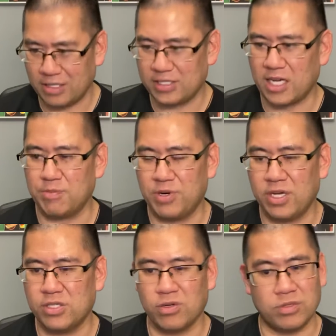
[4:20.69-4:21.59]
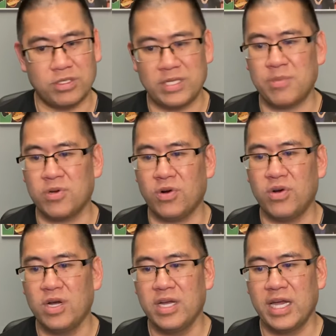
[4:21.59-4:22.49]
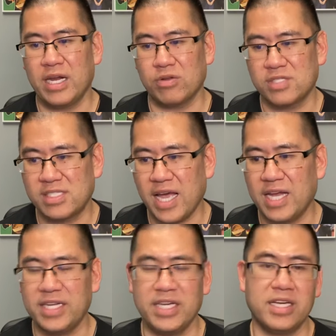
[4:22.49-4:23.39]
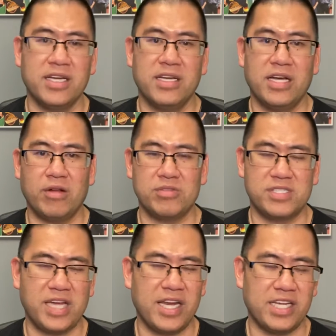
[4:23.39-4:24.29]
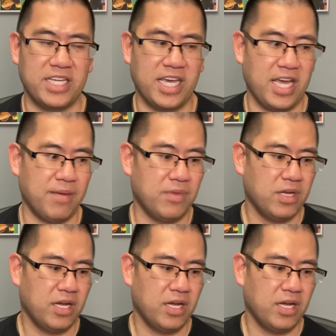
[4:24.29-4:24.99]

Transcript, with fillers: second period. So Demko, an outstanding game.